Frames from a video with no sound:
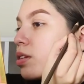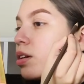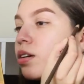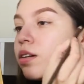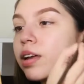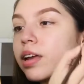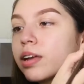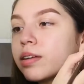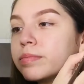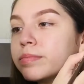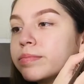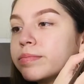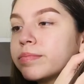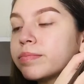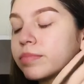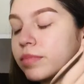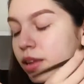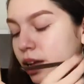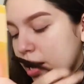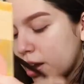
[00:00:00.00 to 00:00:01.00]
Okay.
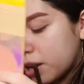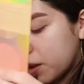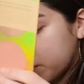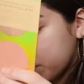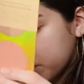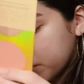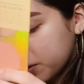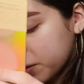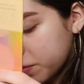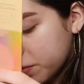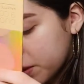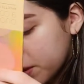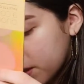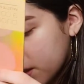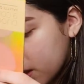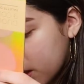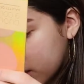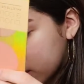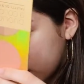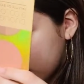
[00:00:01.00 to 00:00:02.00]
You know
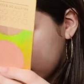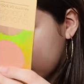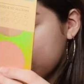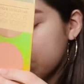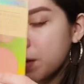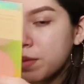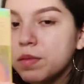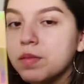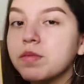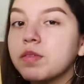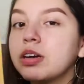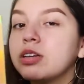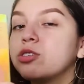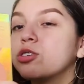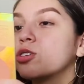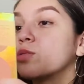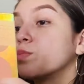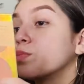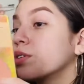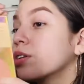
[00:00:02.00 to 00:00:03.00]
what? I think maybe if I
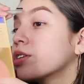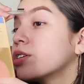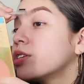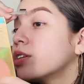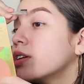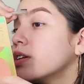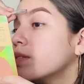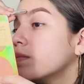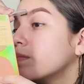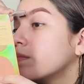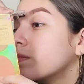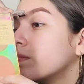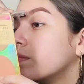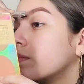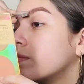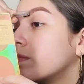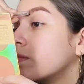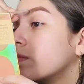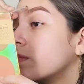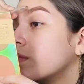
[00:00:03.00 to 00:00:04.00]
just brush it,
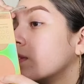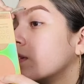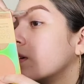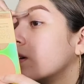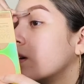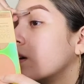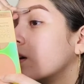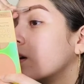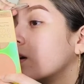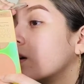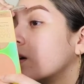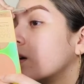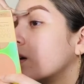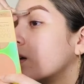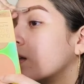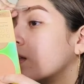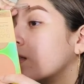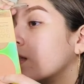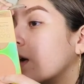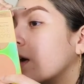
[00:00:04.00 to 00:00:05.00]

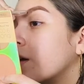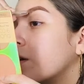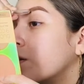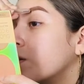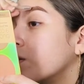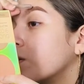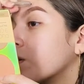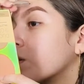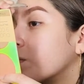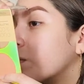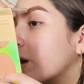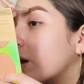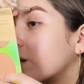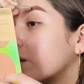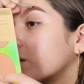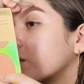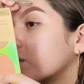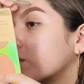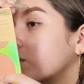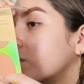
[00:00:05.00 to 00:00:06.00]
it'll look
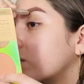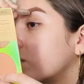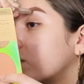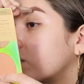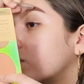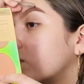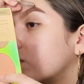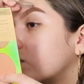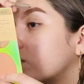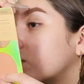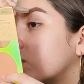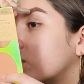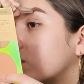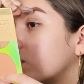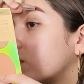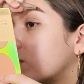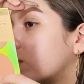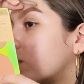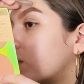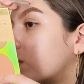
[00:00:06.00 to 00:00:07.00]
better,
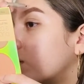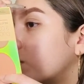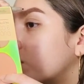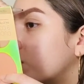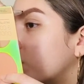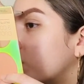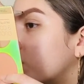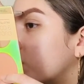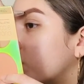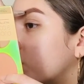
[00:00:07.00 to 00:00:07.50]
you know.